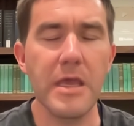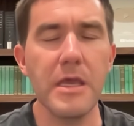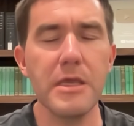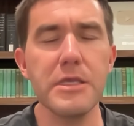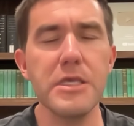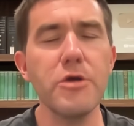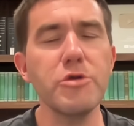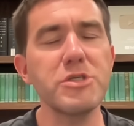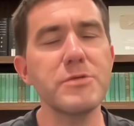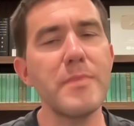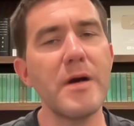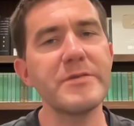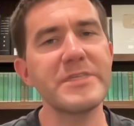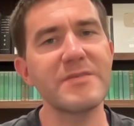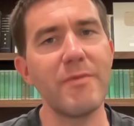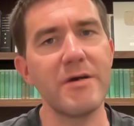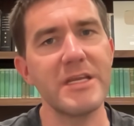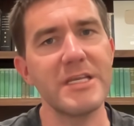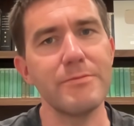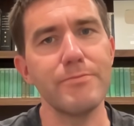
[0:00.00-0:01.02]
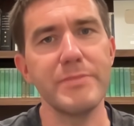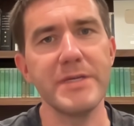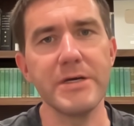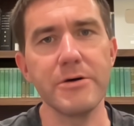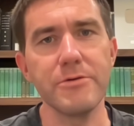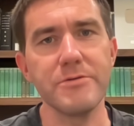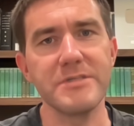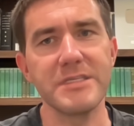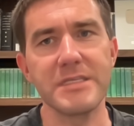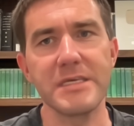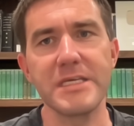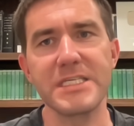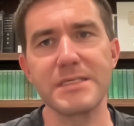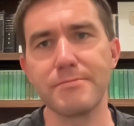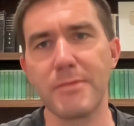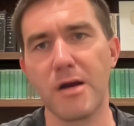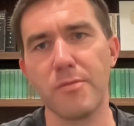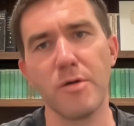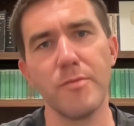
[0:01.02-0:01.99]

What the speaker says: huge amounts of money to build these marble